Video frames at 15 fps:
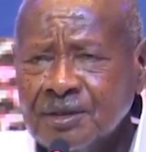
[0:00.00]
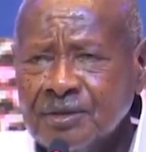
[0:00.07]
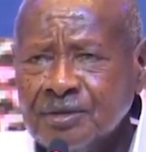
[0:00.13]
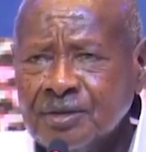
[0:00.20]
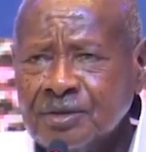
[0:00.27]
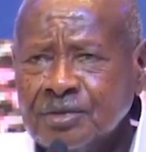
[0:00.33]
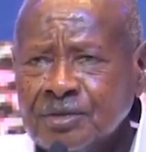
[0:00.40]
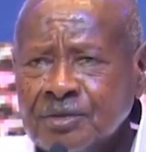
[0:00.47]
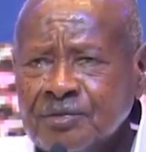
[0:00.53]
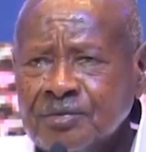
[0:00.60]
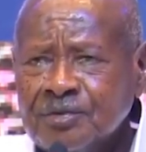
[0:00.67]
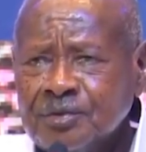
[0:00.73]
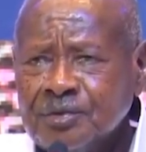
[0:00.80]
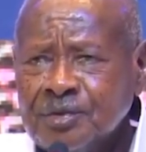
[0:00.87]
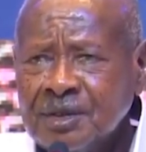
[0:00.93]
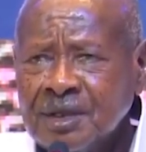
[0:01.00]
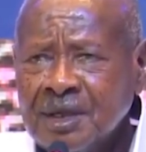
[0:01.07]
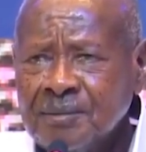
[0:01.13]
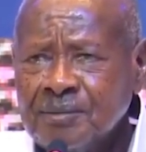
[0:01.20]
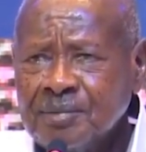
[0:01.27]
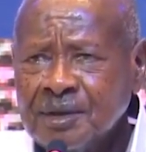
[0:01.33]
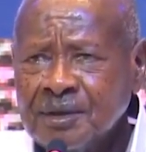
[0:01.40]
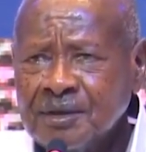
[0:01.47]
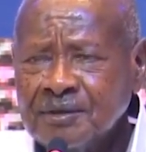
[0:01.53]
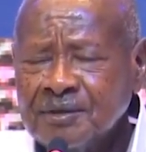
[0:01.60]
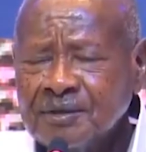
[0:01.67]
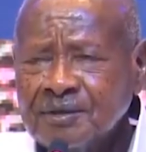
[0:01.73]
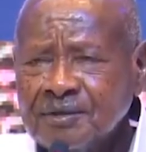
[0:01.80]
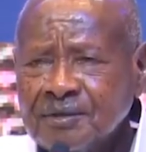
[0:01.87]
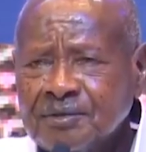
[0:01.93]
we should feel happy
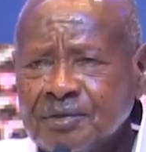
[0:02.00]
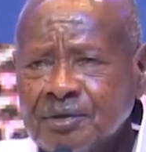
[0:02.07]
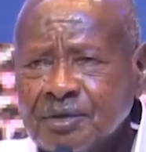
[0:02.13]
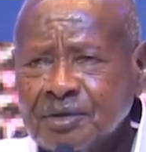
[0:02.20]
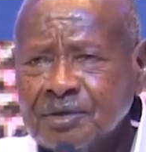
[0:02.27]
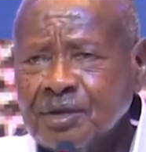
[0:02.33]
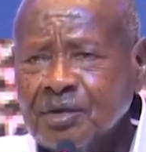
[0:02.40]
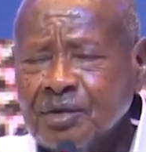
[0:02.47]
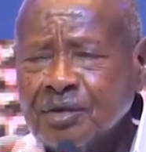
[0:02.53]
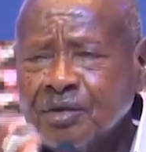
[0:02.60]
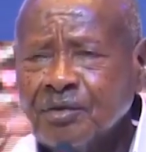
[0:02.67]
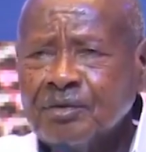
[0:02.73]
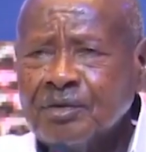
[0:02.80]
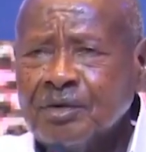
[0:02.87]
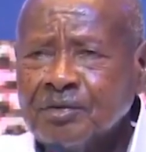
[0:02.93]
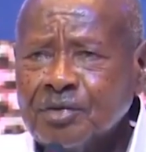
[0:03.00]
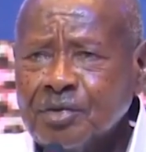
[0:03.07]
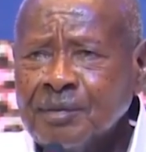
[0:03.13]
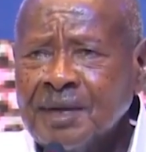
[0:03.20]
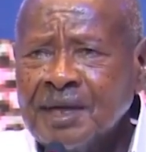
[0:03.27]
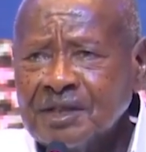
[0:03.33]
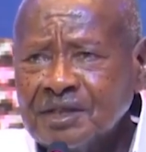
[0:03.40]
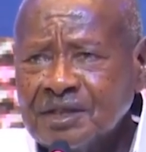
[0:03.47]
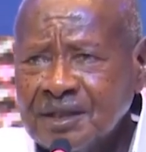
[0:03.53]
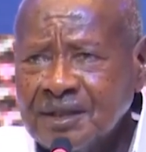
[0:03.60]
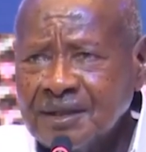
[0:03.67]
for the whole of humanity.